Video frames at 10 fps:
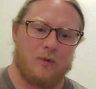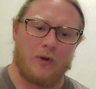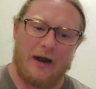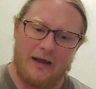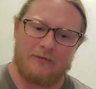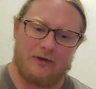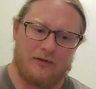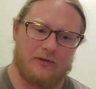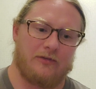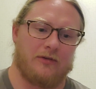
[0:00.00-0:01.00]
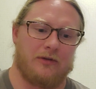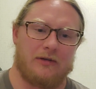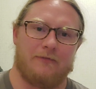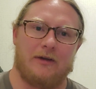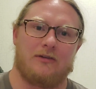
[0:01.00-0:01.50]
gravity is only
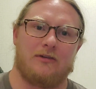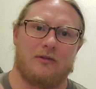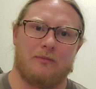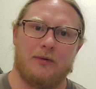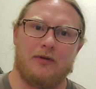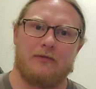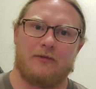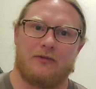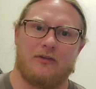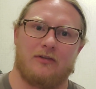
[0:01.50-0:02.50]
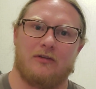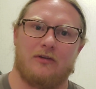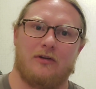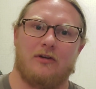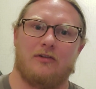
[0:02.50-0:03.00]
affecting the bullet for
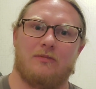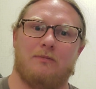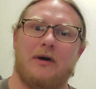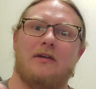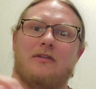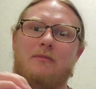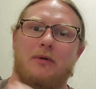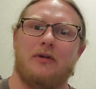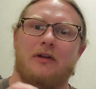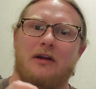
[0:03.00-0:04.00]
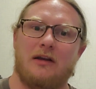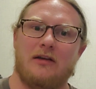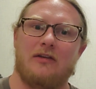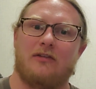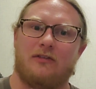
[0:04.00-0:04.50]
600 yards, but the bullet
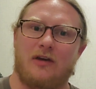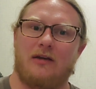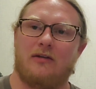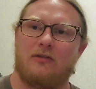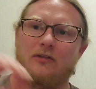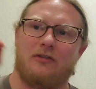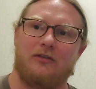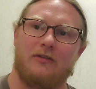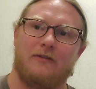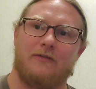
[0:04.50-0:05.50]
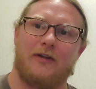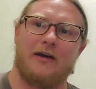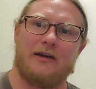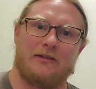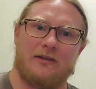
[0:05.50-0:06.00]
is technically still
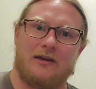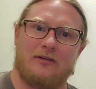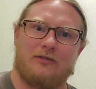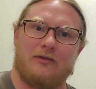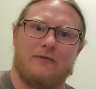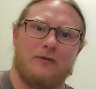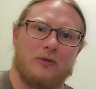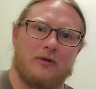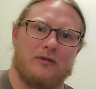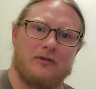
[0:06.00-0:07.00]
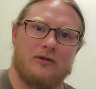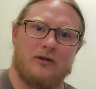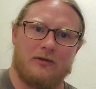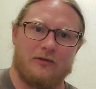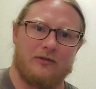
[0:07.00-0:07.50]
flying the extra 400
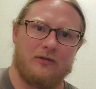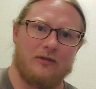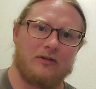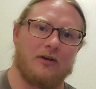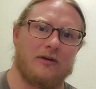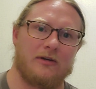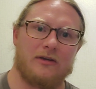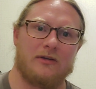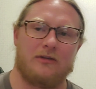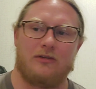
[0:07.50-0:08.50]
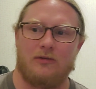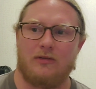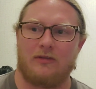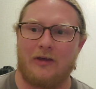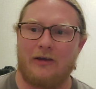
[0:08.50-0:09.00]
yards to the target, to
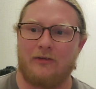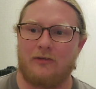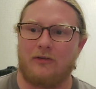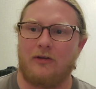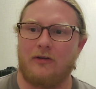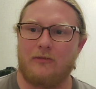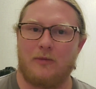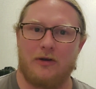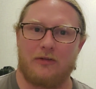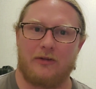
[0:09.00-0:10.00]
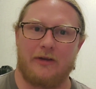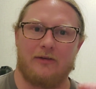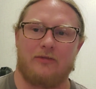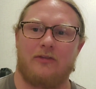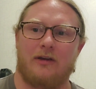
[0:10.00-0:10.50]
the 1,000-yard mark line
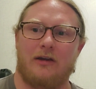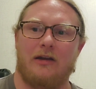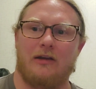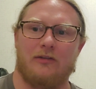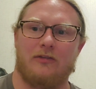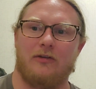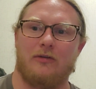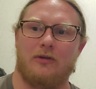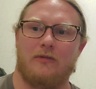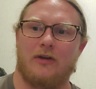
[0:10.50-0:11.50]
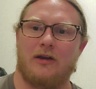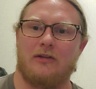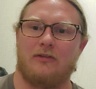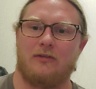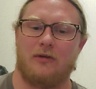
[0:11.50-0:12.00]
of sight, and so you've got